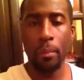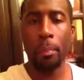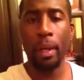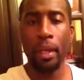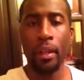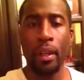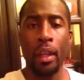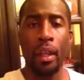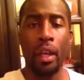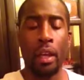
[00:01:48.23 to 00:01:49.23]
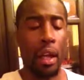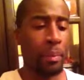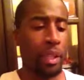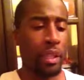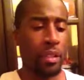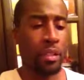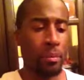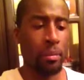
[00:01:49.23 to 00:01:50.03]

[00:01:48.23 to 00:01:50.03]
But I'm getting some,